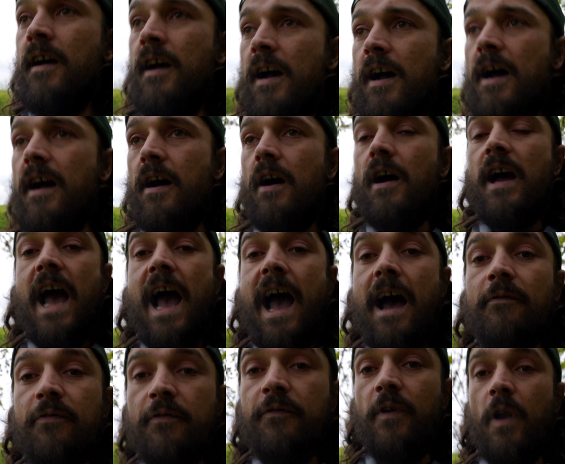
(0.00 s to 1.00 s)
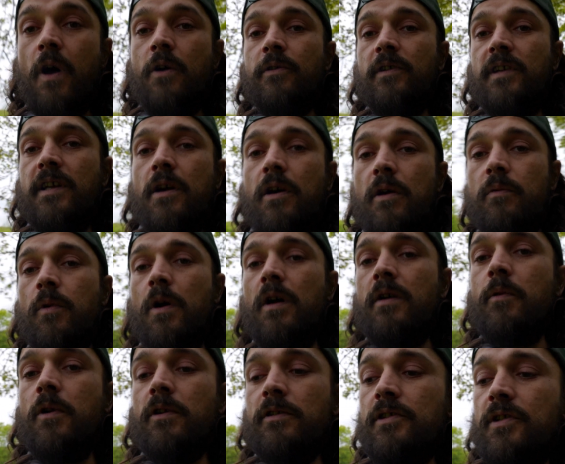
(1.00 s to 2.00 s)
I have flown
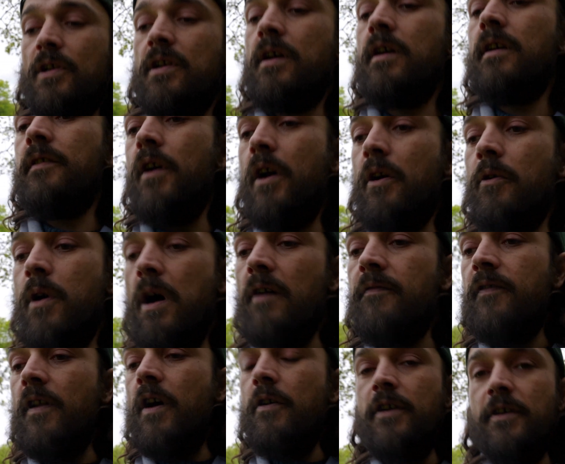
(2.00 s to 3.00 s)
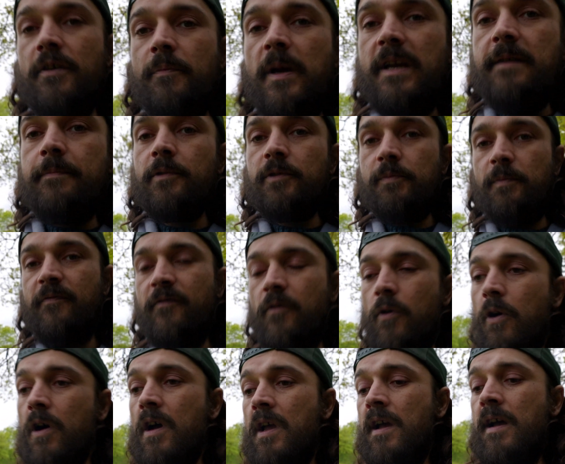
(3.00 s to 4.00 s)
DIY ones, though. I've flown other people's
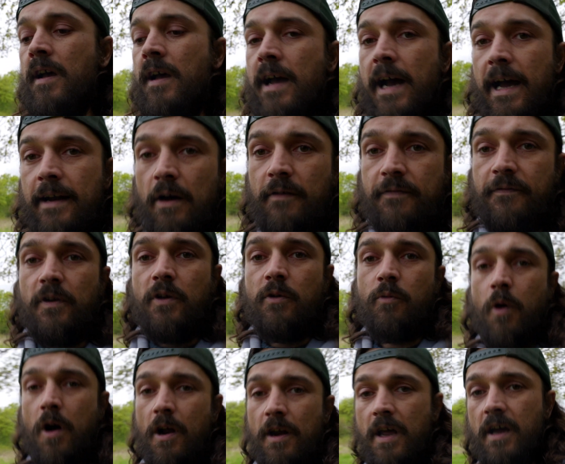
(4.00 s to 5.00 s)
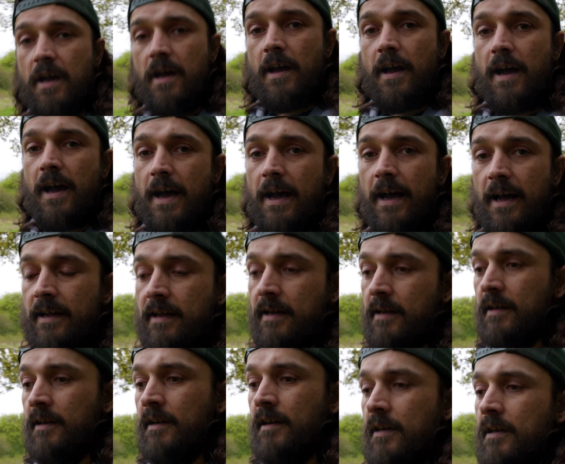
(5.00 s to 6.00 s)
before, and I flew one to
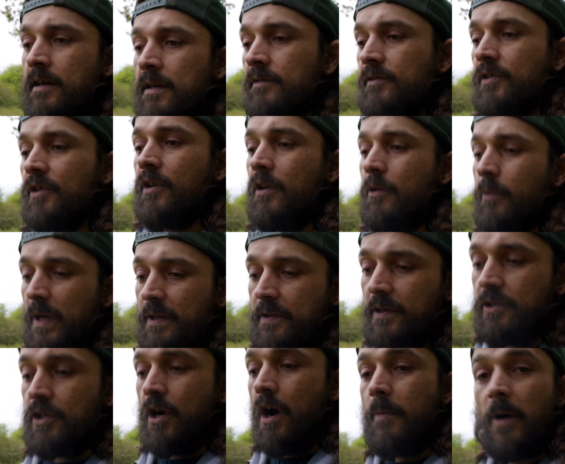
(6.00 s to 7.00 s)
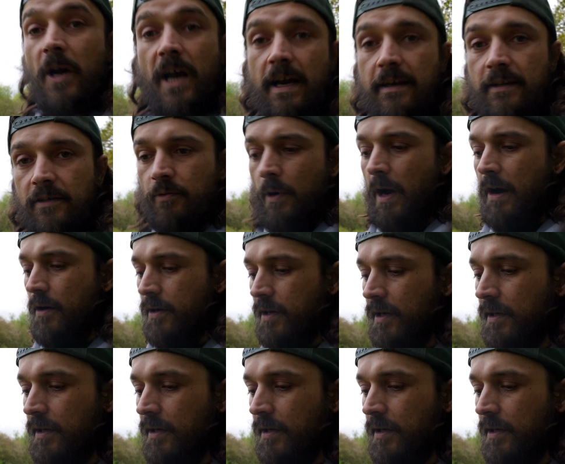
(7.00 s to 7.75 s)
do with a job I had as well.